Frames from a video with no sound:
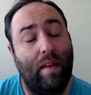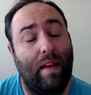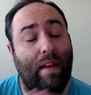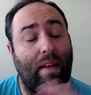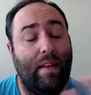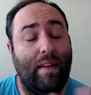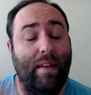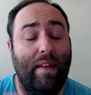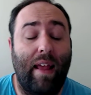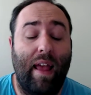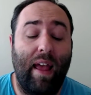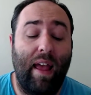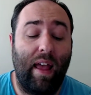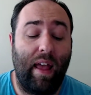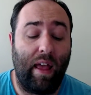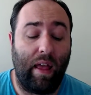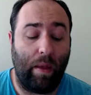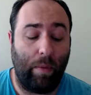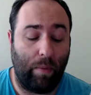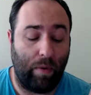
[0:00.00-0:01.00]

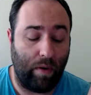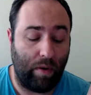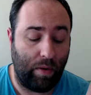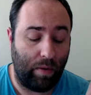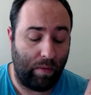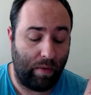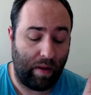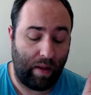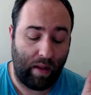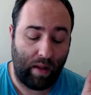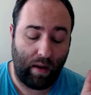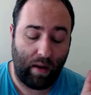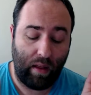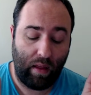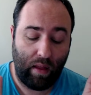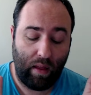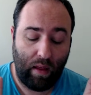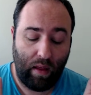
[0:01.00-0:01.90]
Today we're doing